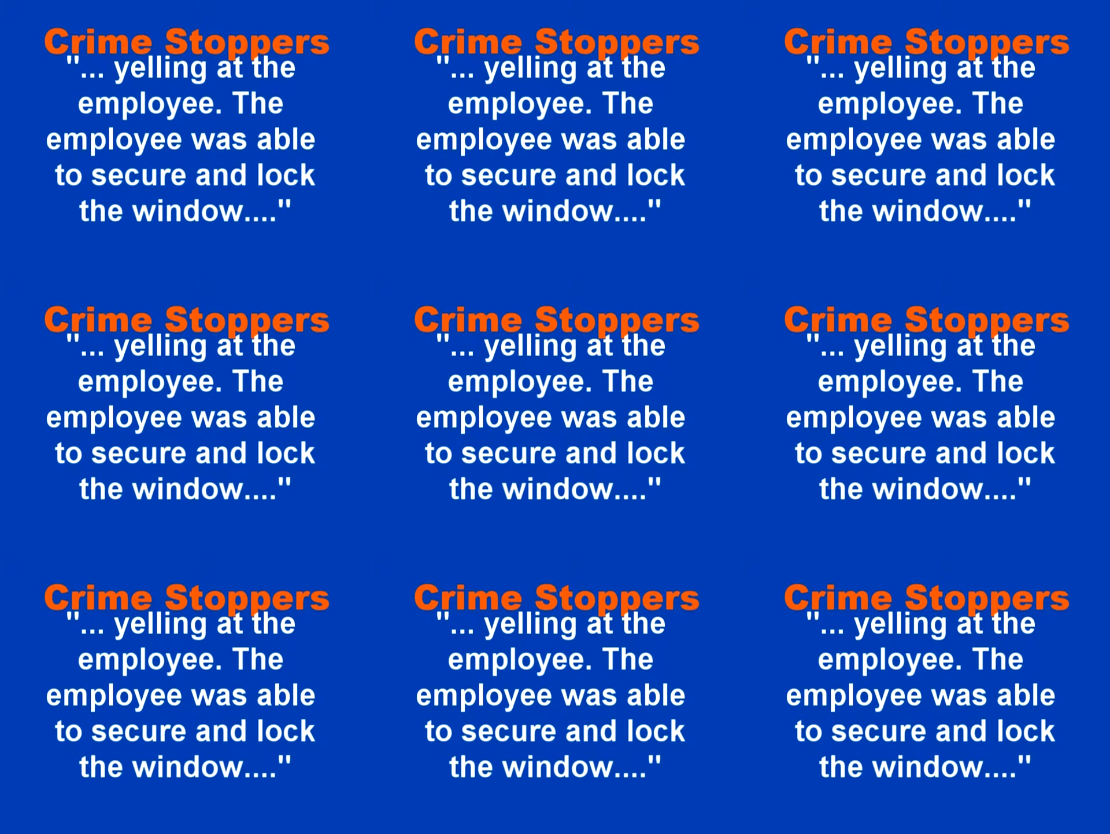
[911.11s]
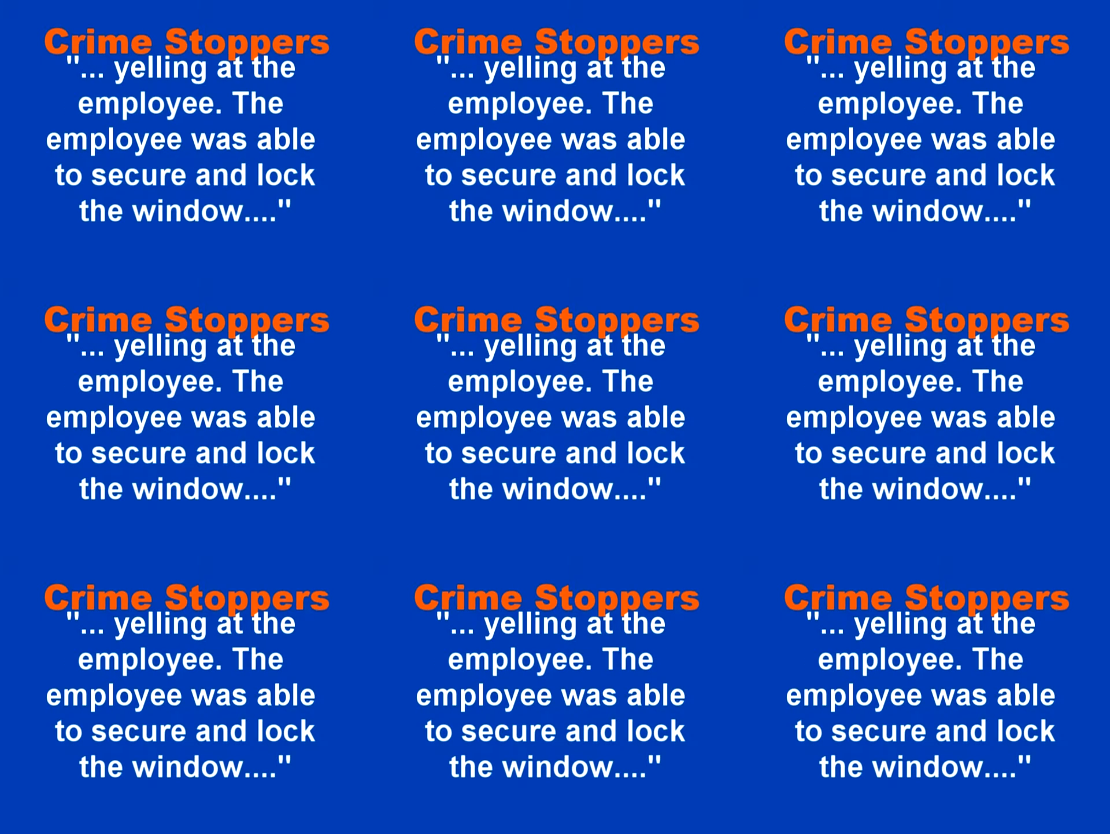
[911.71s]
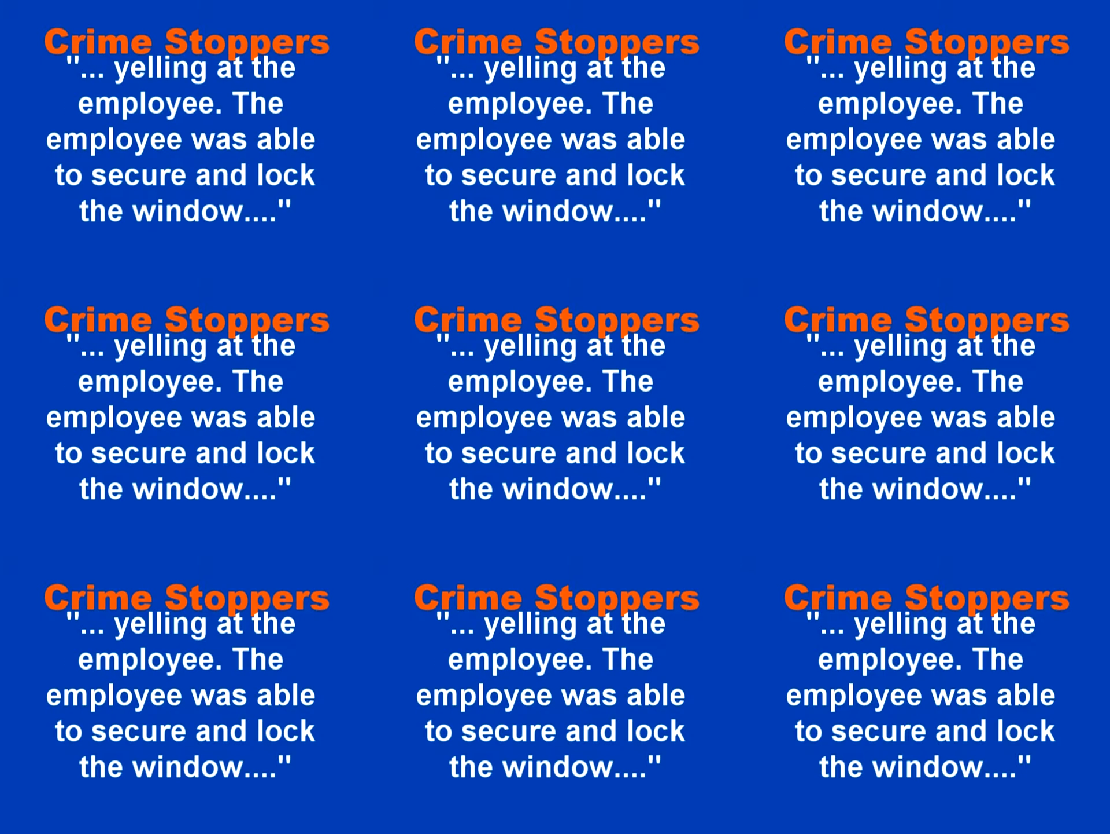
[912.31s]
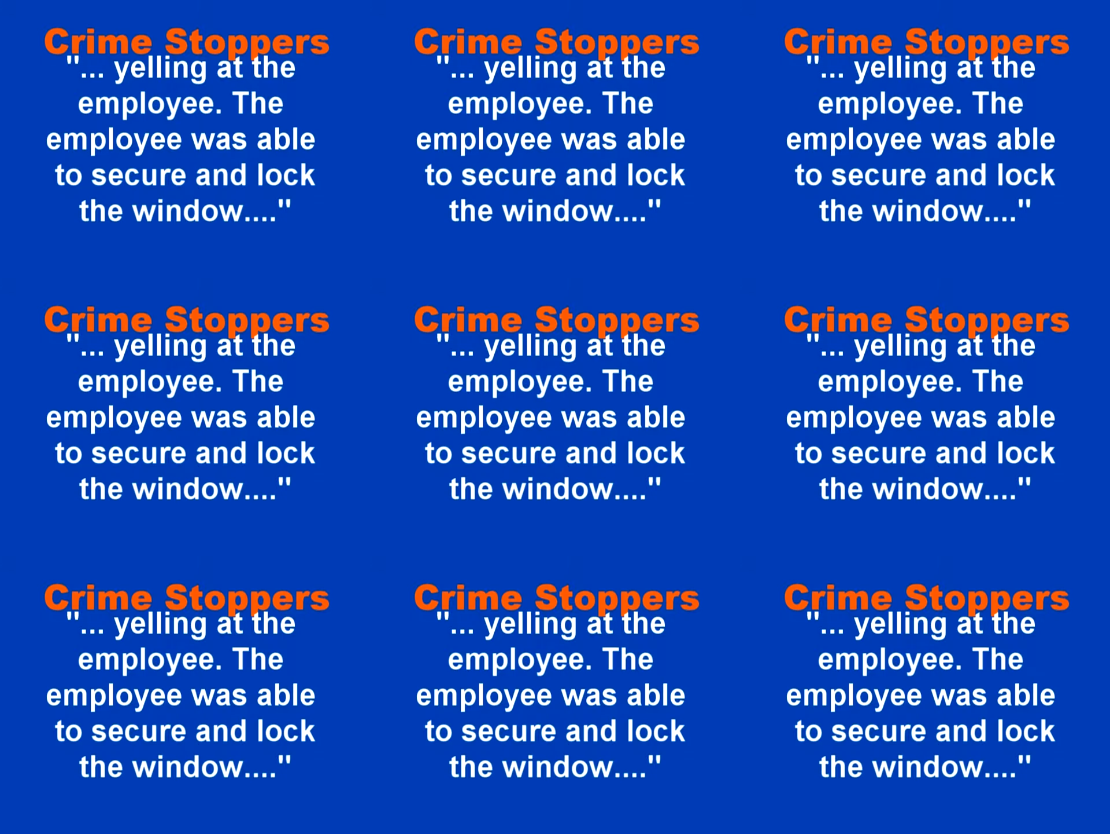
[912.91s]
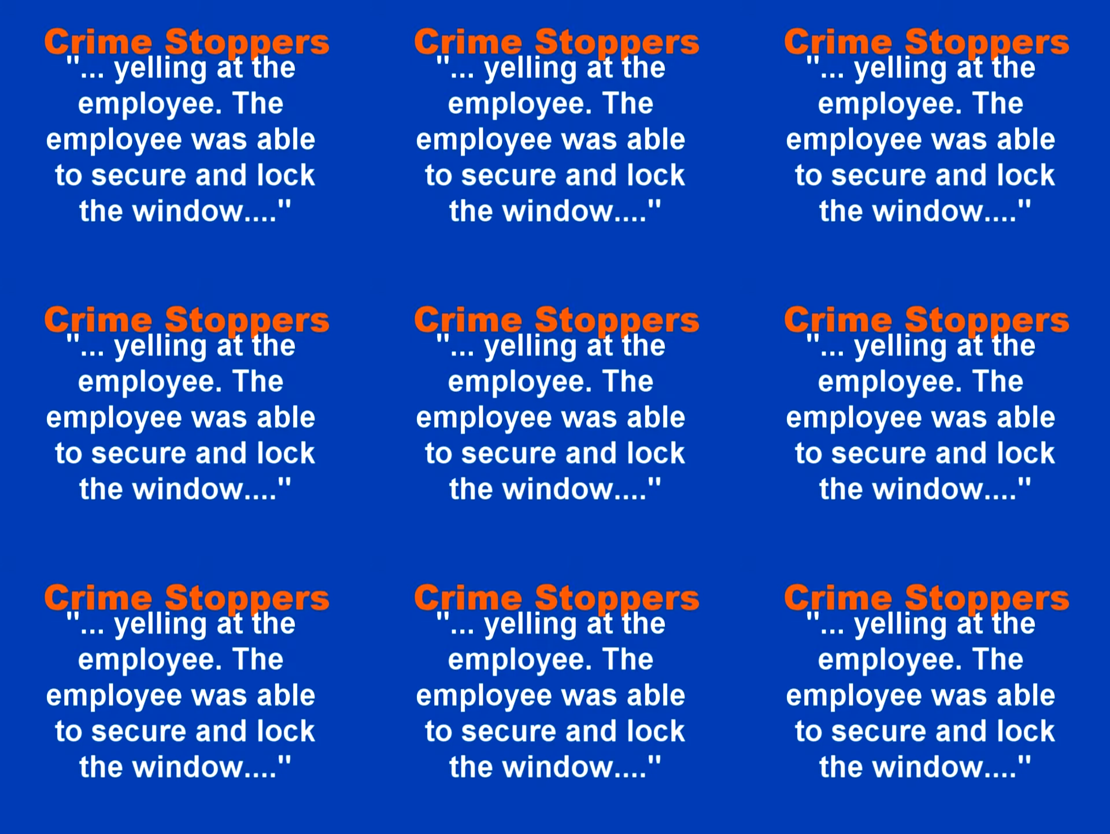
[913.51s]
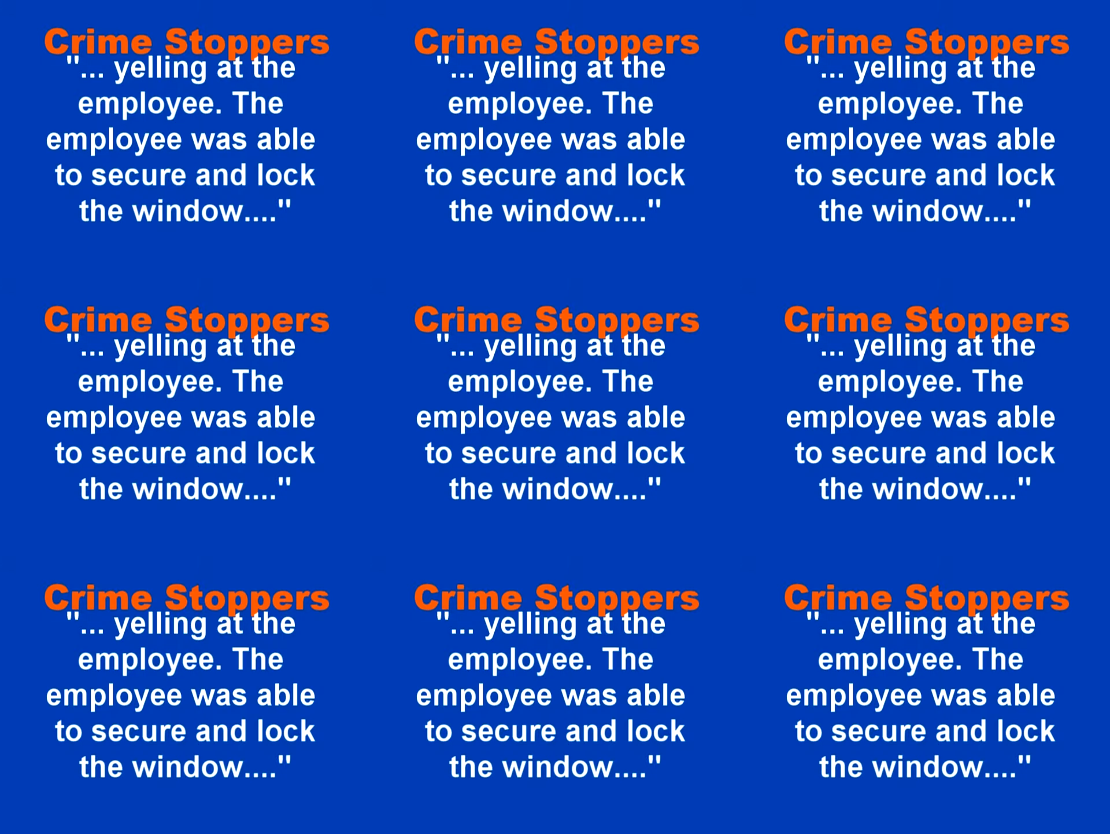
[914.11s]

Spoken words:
[unreadable: no face in view]